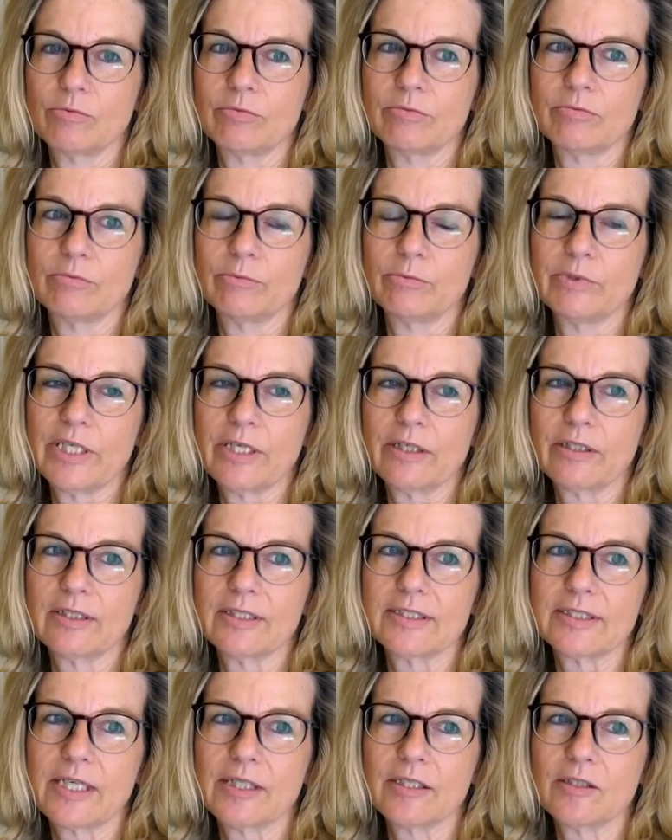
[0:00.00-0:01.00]
We are
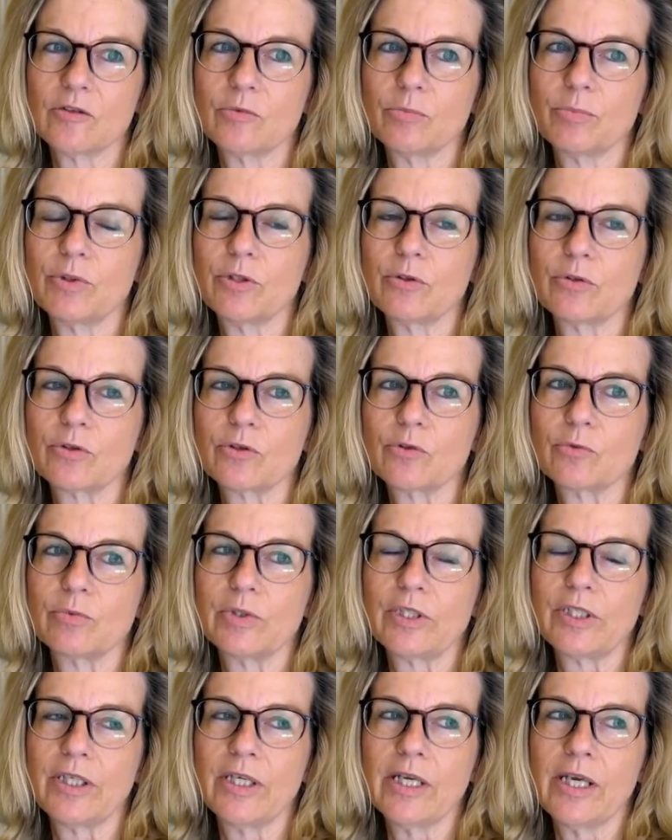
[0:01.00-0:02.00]
excited because
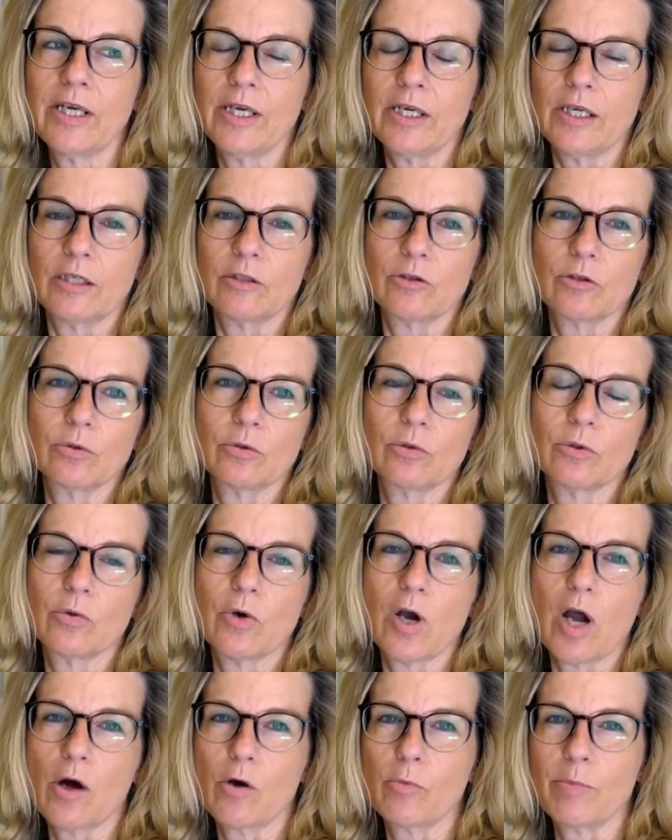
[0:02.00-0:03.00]
we don't know
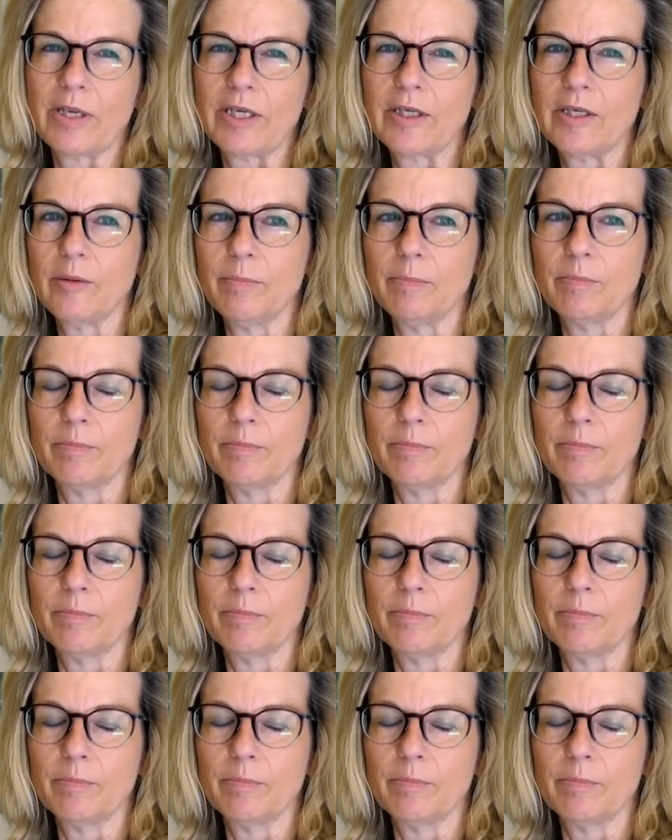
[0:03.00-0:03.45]
how many